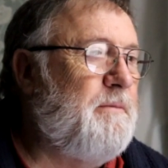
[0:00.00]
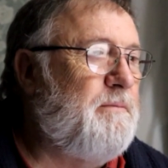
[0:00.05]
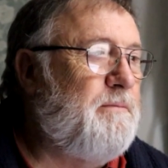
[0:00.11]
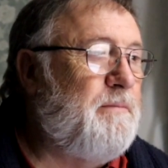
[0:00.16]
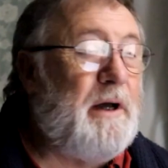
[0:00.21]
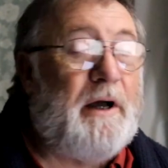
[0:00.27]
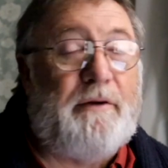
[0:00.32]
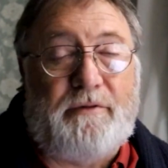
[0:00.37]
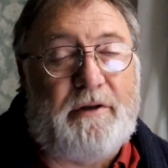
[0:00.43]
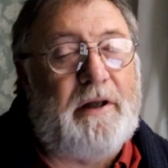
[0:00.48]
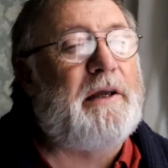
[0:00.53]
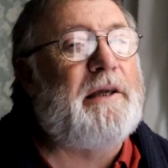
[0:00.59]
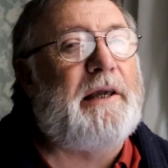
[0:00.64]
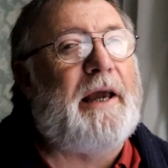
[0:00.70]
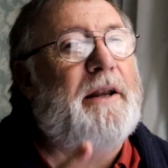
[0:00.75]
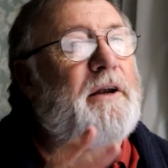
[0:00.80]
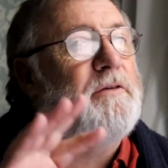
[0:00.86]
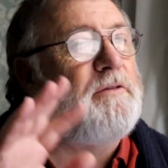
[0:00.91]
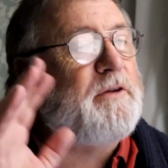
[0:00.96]
But
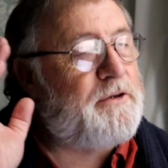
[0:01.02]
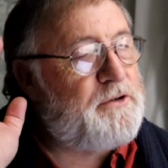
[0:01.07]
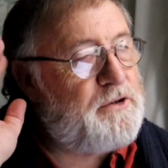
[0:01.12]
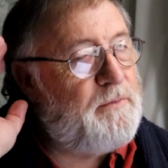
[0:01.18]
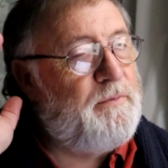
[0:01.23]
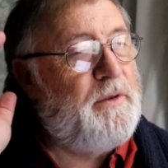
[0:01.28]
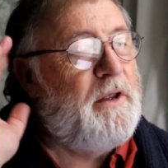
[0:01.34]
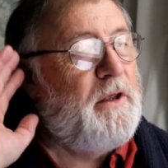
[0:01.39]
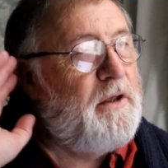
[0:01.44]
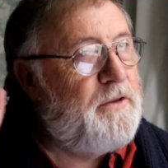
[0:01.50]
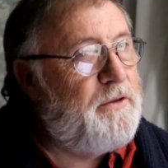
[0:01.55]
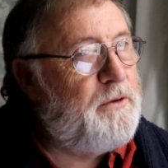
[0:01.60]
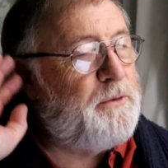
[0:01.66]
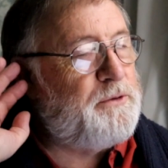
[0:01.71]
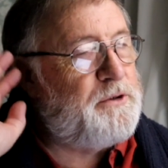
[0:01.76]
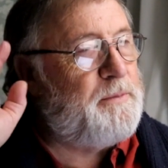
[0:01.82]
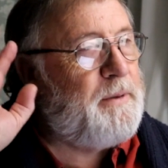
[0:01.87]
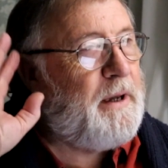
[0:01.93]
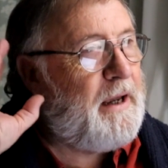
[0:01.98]
I've got some
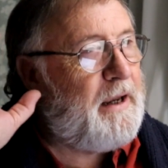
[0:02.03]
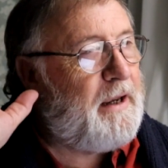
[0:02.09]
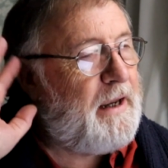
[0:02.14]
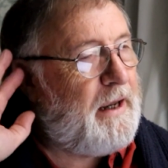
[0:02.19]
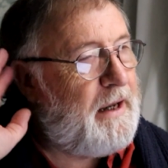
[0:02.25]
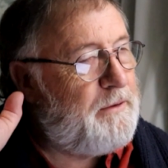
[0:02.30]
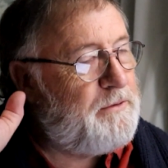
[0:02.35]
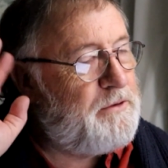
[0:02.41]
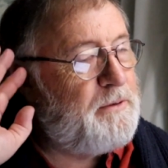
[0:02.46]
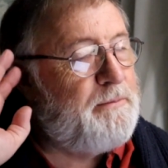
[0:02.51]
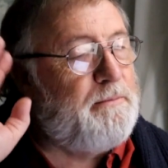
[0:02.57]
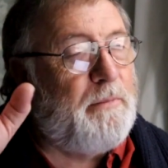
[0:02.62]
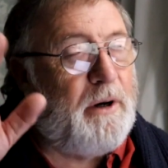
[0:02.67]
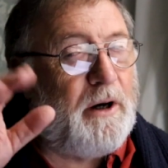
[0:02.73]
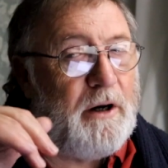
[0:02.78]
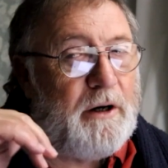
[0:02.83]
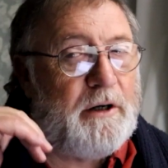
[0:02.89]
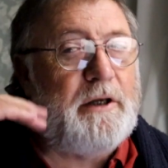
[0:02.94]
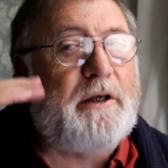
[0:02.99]
thoughts about how to
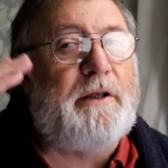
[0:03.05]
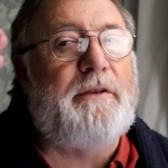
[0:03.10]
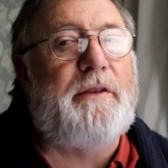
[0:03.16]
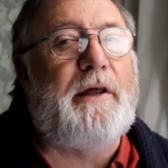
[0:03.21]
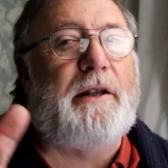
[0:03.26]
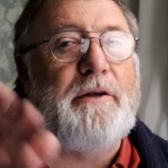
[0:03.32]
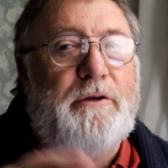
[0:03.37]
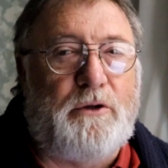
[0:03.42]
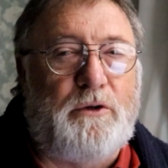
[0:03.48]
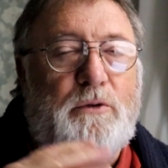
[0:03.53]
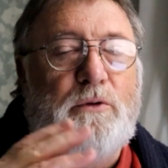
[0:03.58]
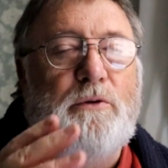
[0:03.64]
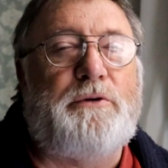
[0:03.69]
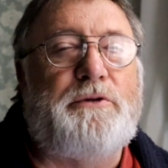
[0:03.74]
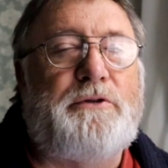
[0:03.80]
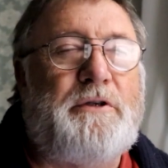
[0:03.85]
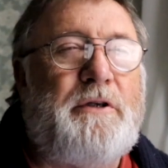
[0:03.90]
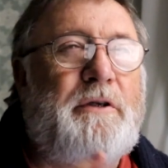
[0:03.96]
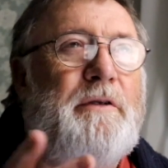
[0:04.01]
market that
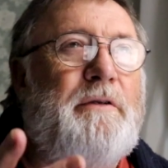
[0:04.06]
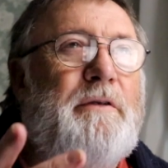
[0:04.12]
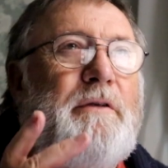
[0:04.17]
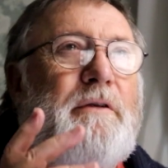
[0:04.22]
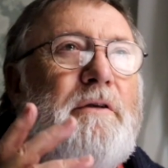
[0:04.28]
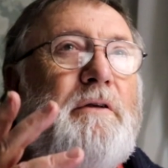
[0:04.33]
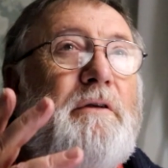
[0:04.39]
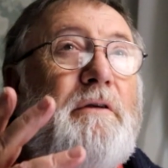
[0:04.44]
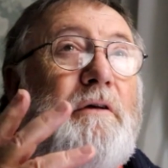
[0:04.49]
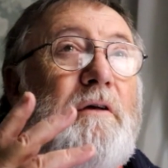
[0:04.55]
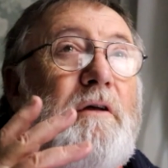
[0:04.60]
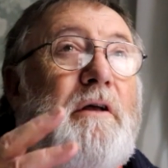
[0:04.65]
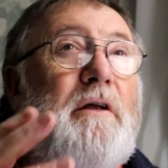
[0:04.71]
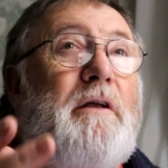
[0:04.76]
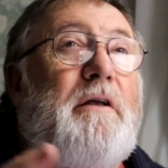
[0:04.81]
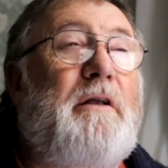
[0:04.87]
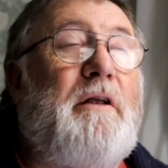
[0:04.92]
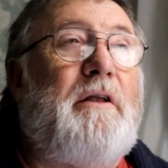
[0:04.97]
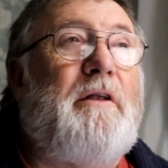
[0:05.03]
course.
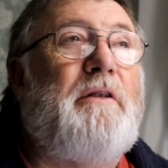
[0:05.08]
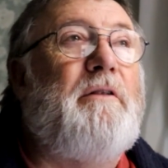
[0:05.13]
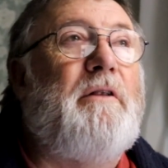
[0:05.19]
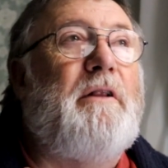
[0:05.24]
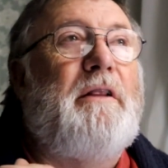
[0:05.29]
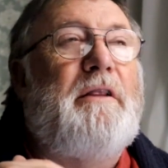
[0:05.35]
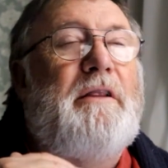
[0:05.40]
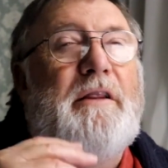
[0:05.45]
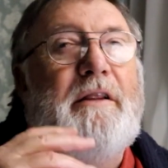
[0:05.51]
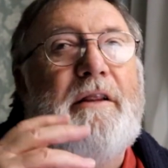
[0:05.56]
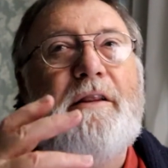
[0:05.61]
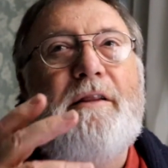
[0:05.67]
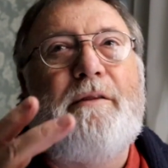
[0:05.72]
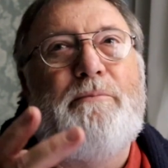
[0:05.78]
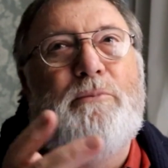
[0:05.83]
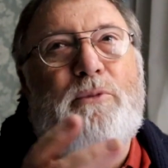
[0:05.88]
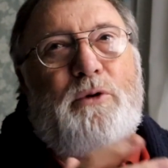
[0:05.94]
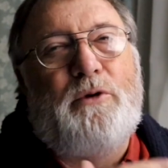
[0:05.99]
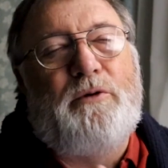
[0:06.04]

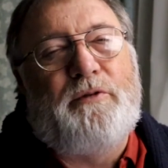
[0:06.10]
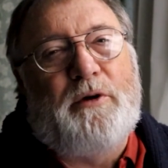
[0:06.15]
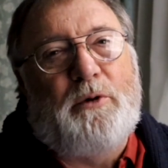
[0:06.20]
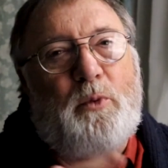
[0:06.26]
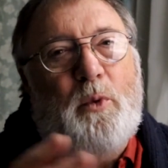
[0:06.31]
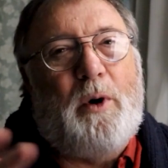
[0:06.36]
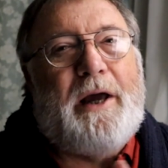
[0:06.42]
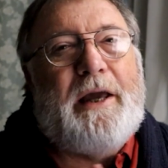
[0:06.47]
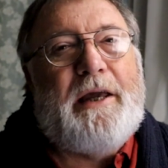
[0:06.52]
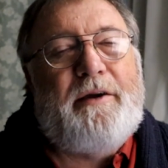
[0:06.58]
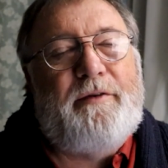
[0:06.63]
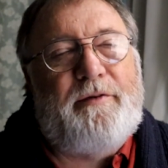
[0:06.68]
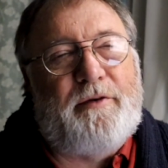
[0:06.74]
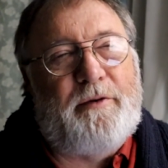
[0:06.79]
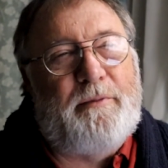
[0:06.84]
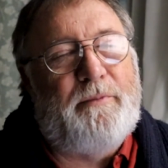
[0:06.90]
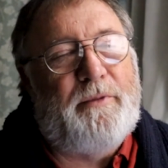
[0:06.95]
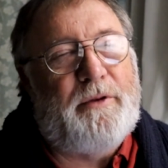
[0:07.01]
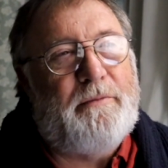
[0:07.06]
Move away
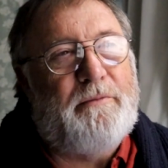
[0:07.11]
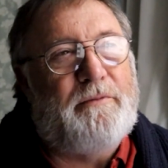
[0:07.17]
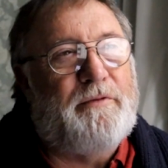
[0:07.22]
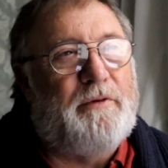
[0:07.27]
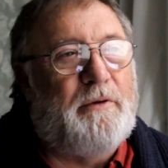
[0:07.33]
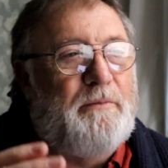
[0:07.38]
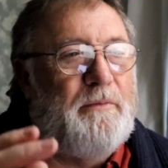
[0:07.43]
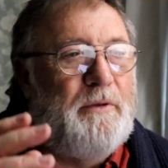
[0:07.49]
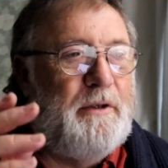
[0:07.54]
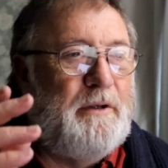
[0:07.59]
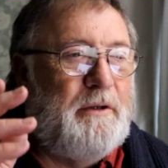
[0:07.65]
from